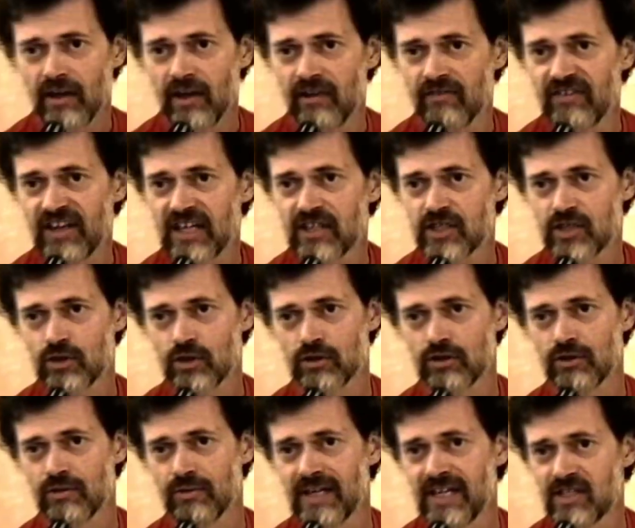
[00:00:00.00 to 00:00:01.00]
of
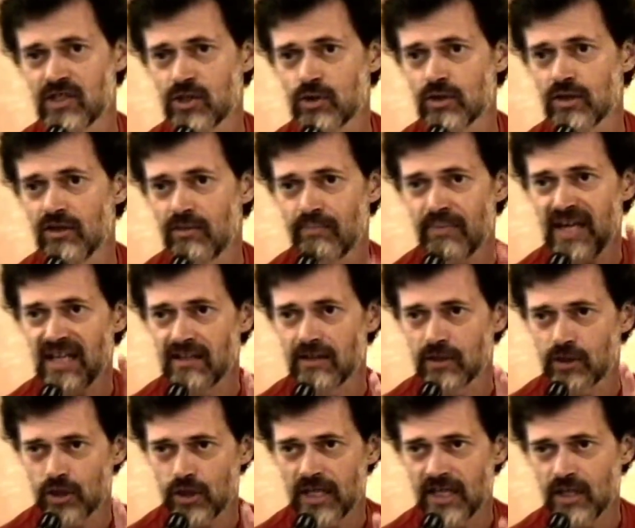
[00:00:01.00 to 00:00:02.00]
extraterrestrial
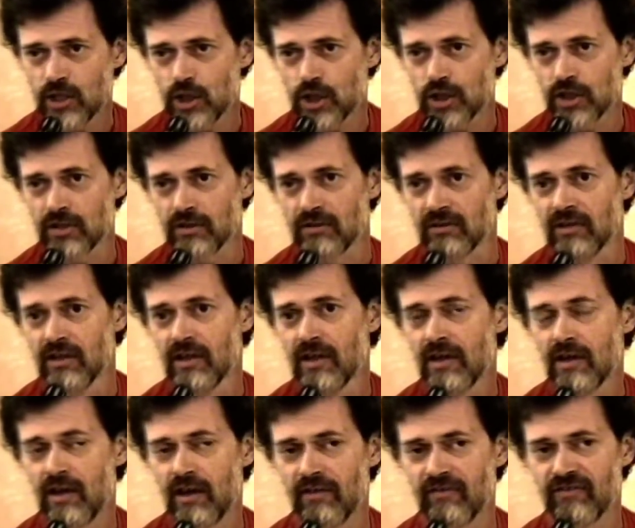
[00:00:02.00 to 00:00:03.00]
penetration
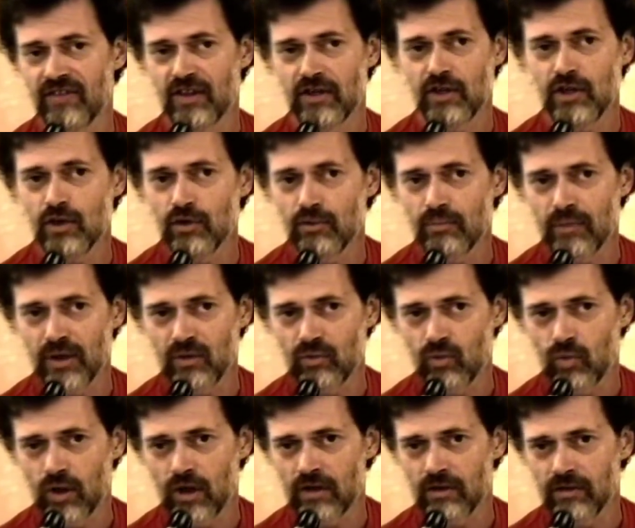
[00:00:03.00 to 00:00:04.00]
of the human
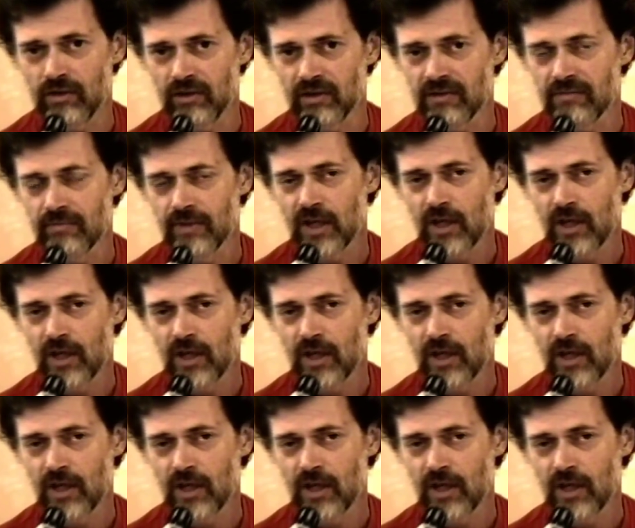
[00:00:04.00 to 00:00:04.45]
world.